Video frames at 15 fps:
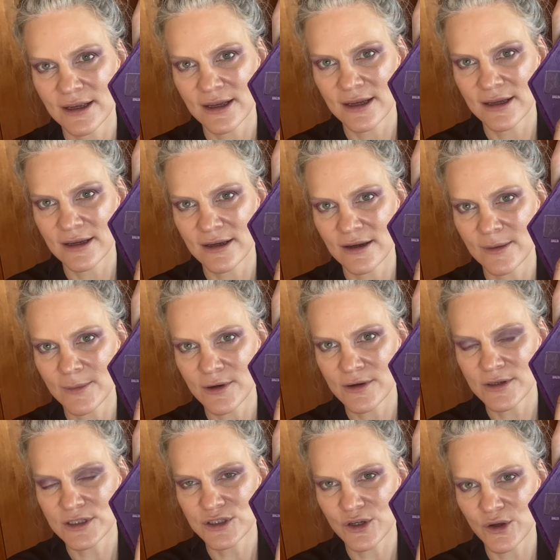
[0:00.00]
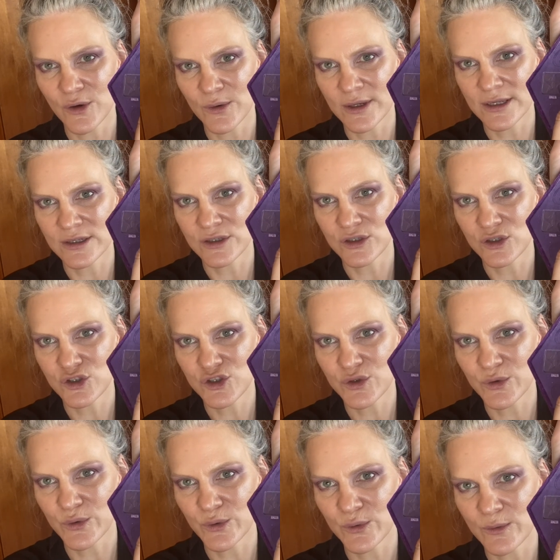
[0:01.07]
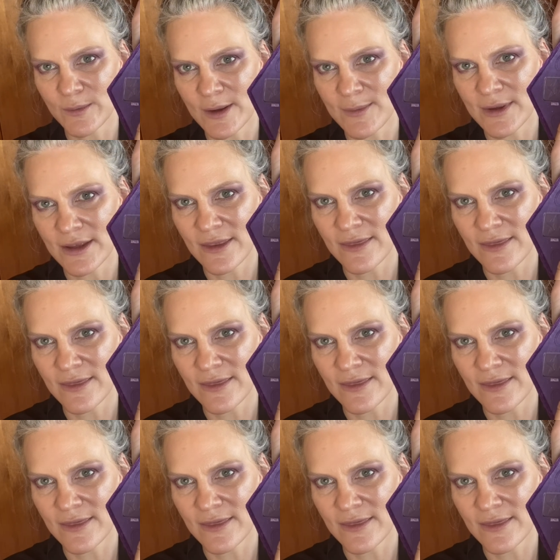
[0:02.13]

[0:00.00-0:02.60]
I'm going to go into maybe